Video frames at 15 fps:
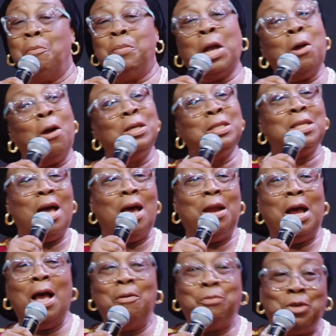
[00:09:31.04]
Because
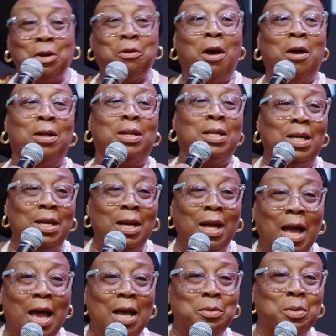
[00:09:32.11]
after all,
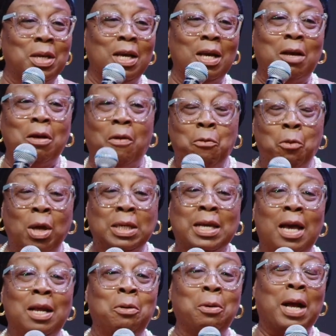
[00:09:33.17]
I think what
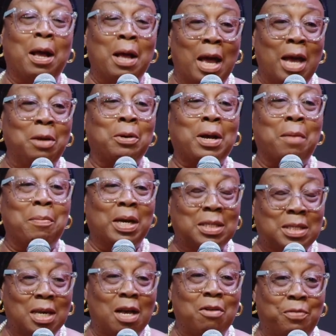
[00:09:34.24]
I look at
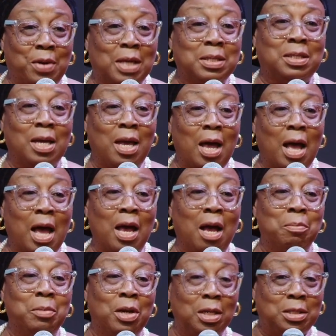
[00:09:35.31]
myself and say, I
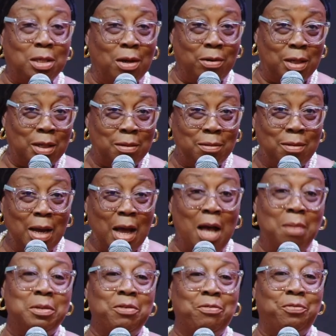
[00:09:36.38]
am nurturing,
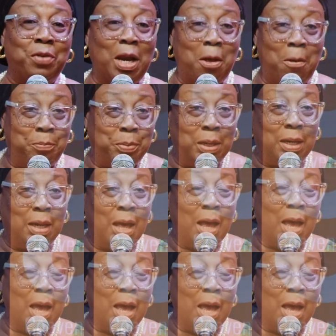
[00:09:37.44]
I'm developing,